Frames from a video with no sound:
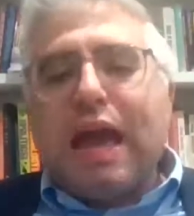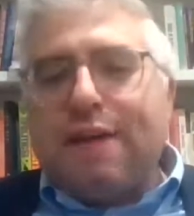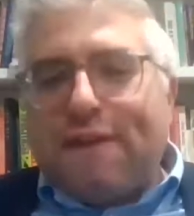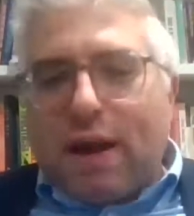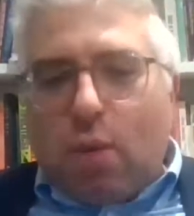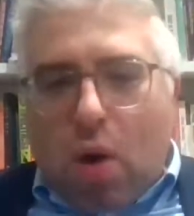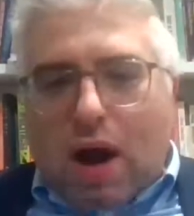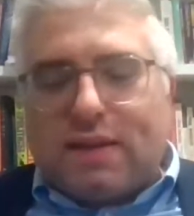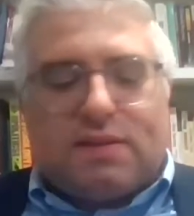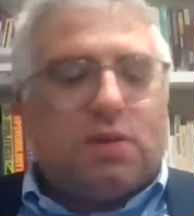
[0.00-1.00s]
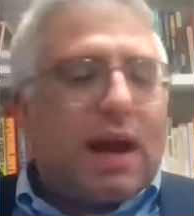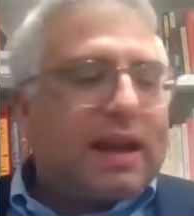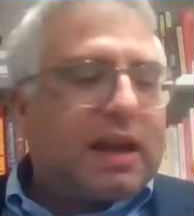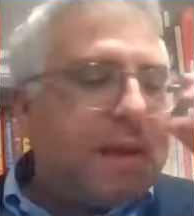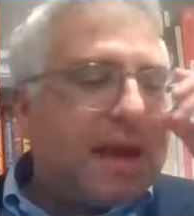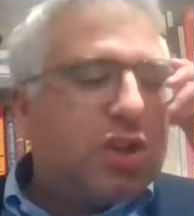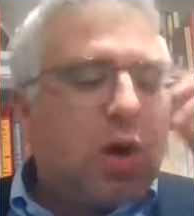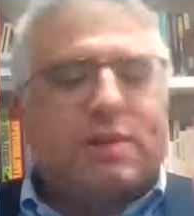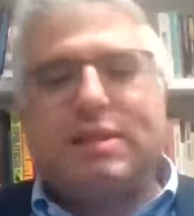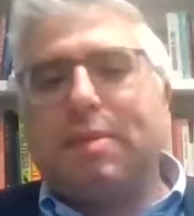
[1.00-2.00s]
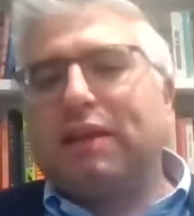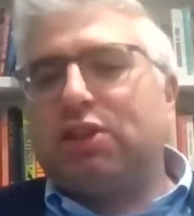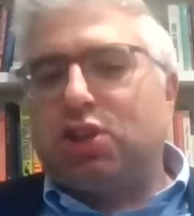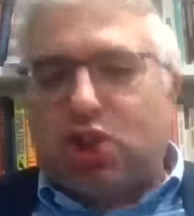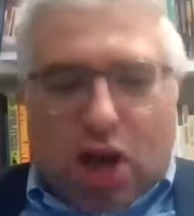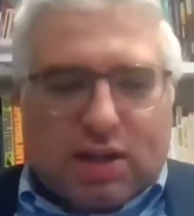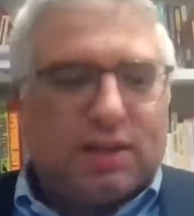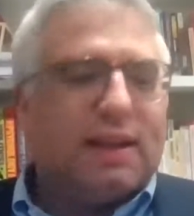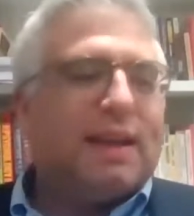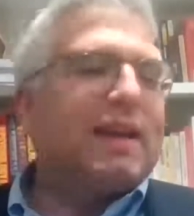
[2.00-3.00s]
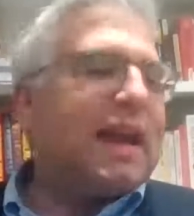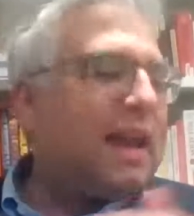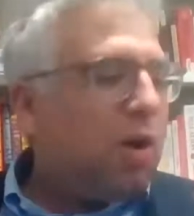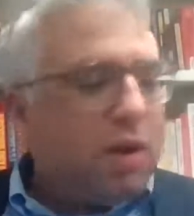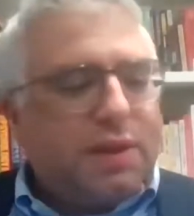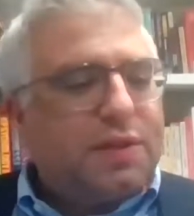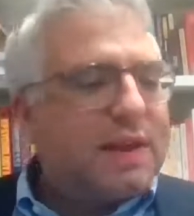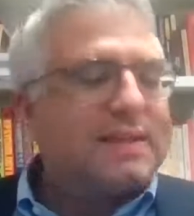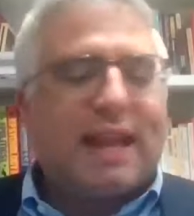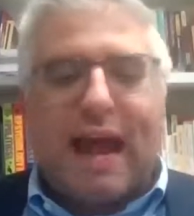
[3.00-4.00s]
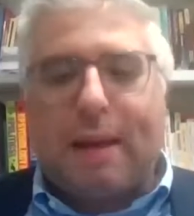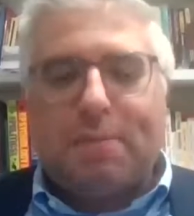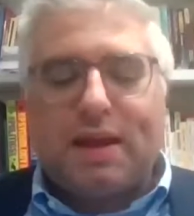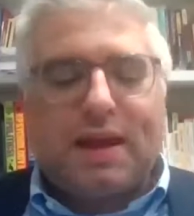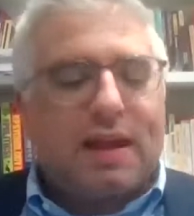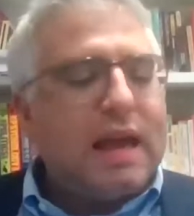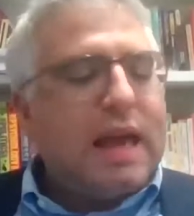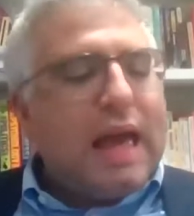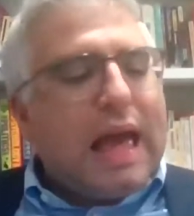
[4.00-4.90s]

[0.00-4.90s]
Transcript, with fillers: If I wanted to, I could make jokes about the shuckling and all the things that are happening.